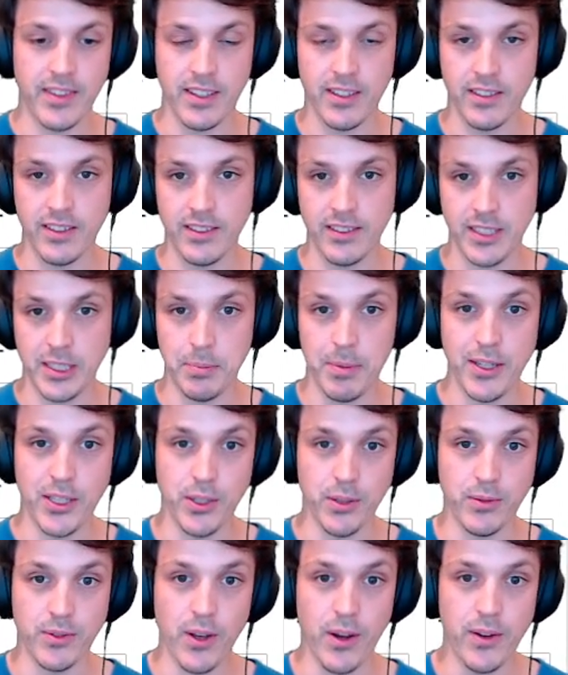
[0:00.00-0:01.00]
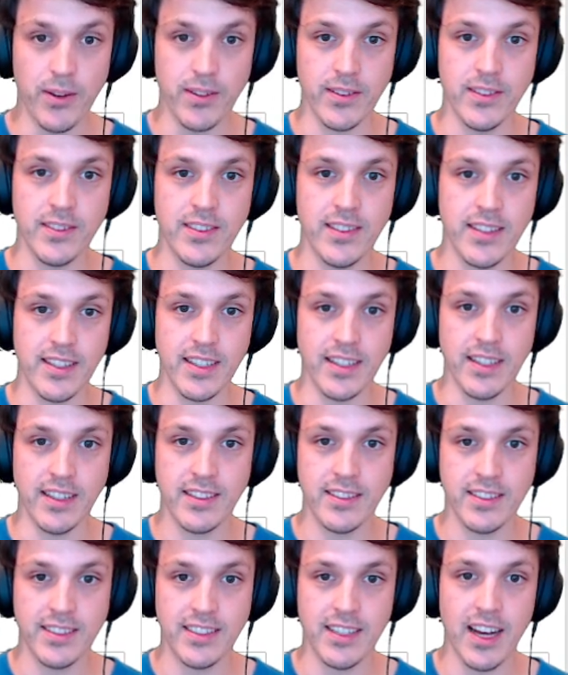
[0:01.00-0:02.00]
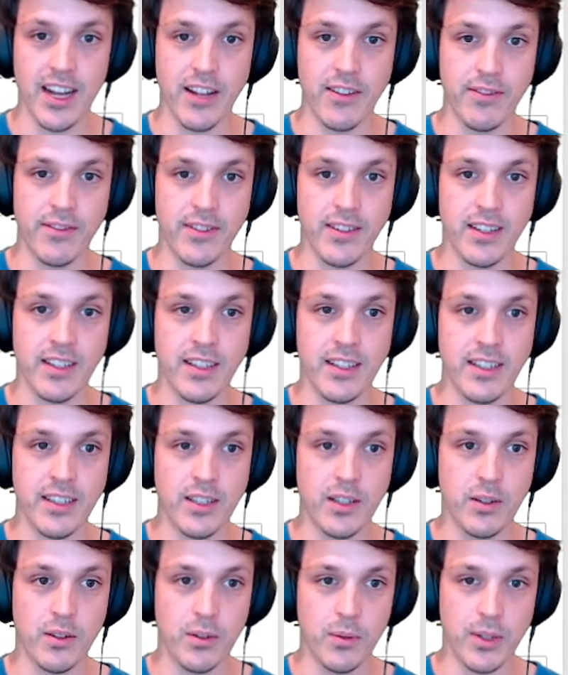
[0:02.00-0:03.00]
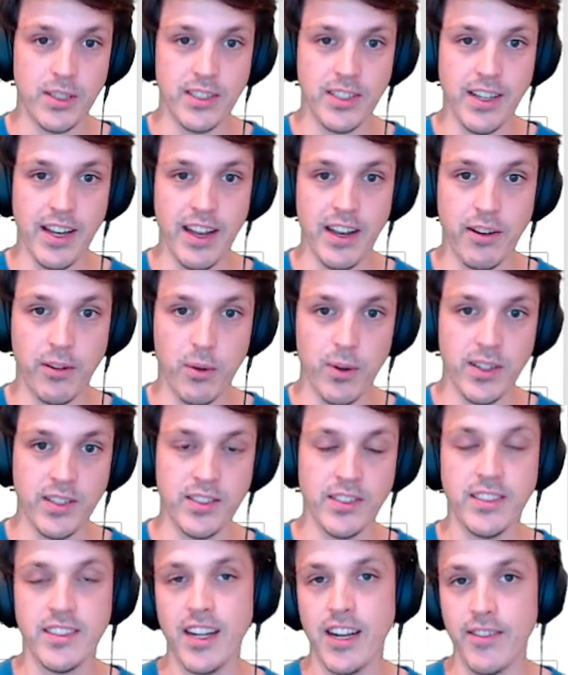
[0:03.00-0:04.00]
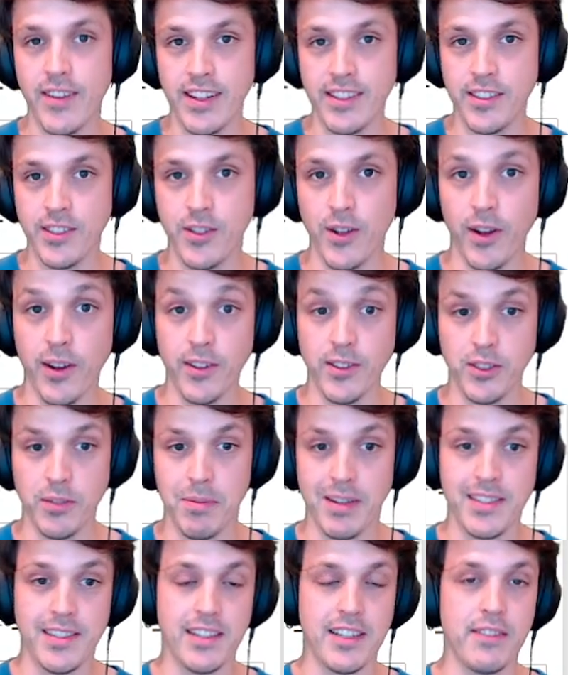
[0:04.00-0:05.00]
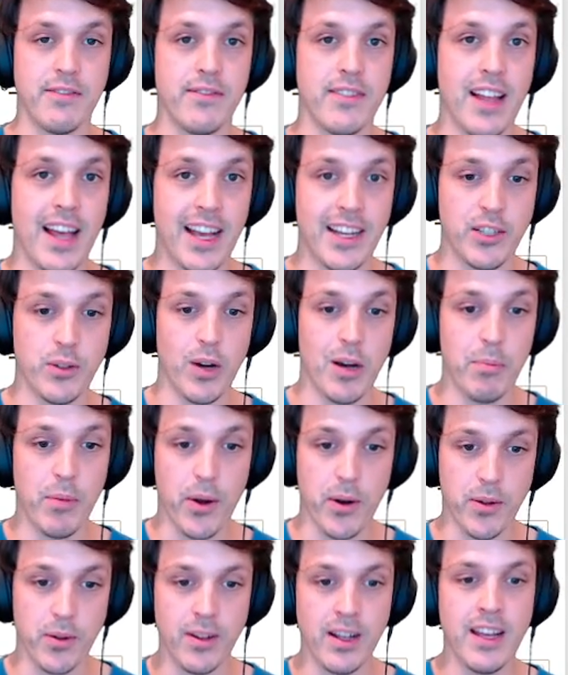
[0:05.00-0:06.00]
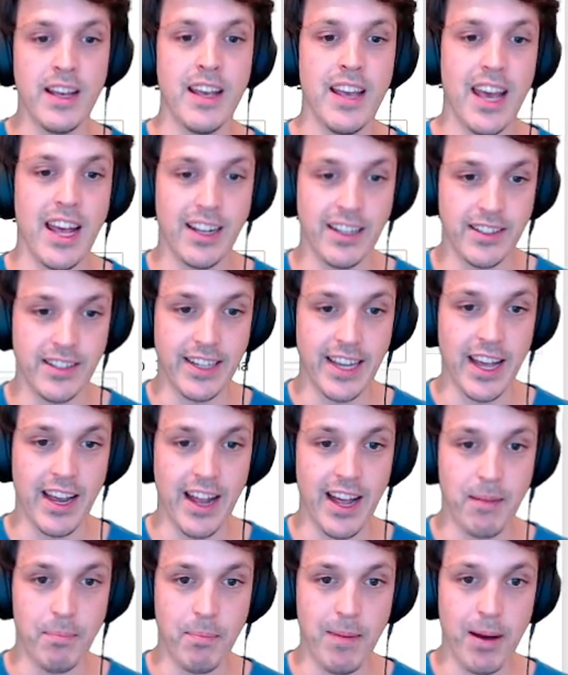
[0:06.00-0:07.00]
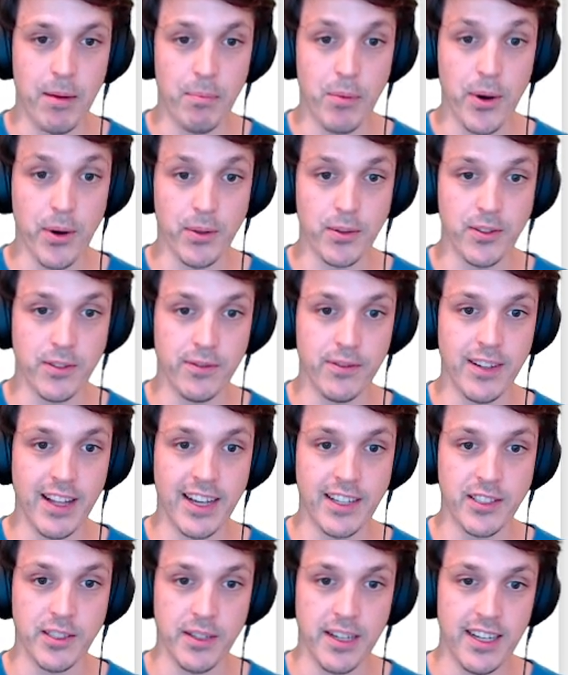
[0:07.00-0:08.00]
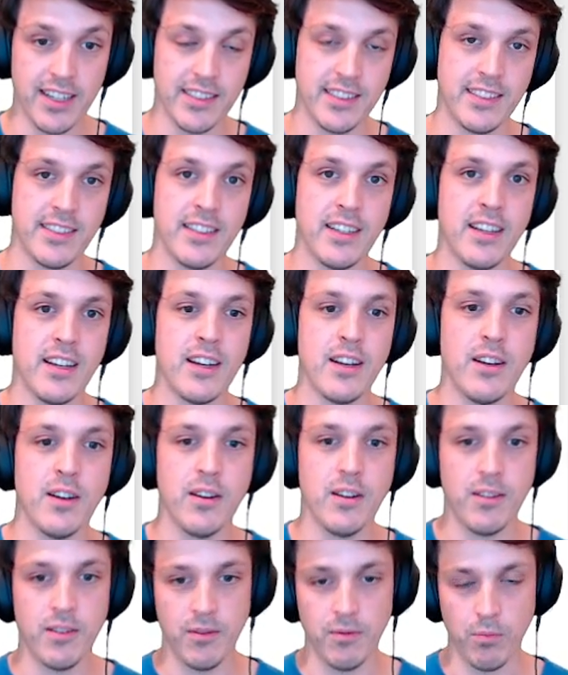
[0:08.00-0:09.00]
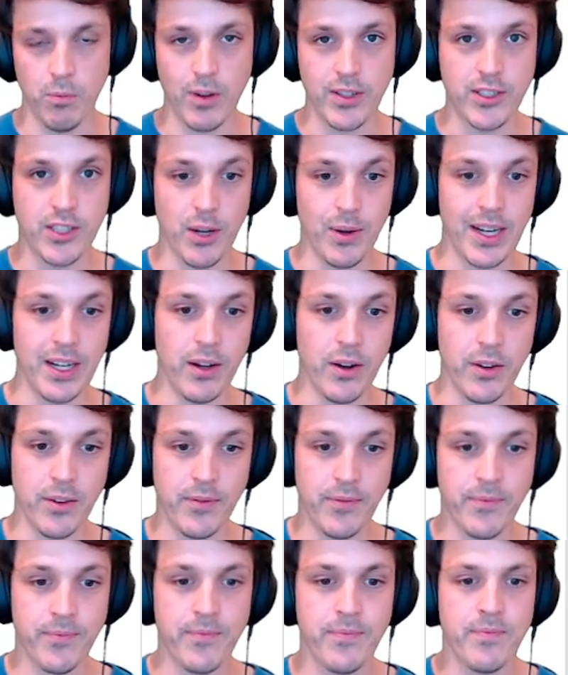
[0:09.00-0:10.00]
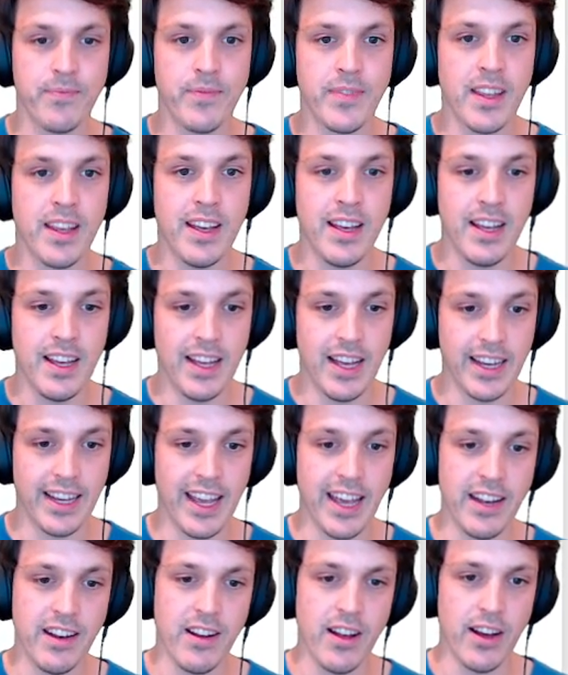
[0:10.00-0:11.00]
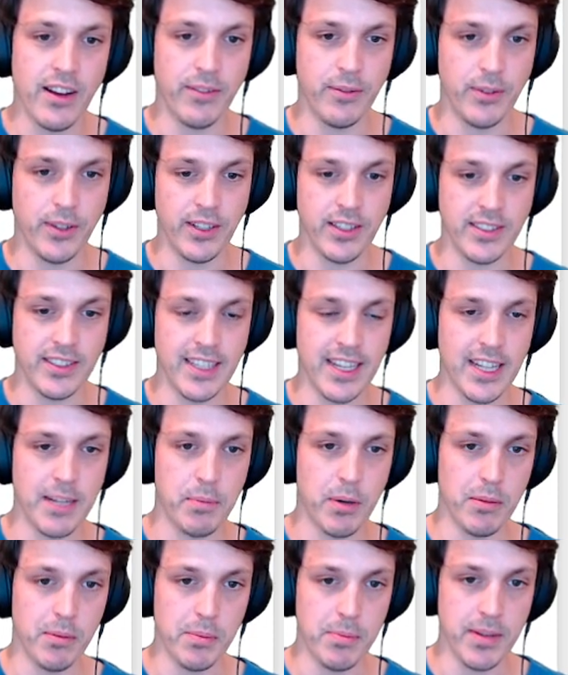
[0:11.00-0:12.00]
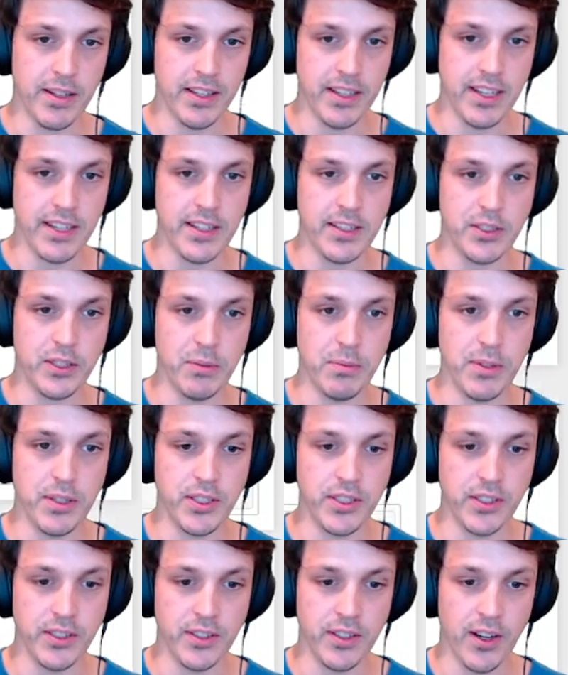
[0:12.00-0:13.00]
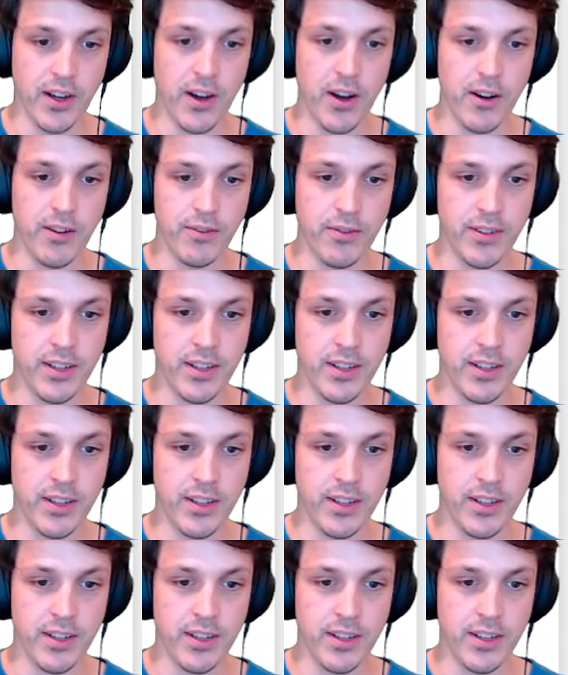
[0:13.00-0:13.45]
special tokens, the start of question, end of question, start of answer tokens, to basically flag to our model and to get our model to flag to us what's going on. Again, you can see the probability distribution of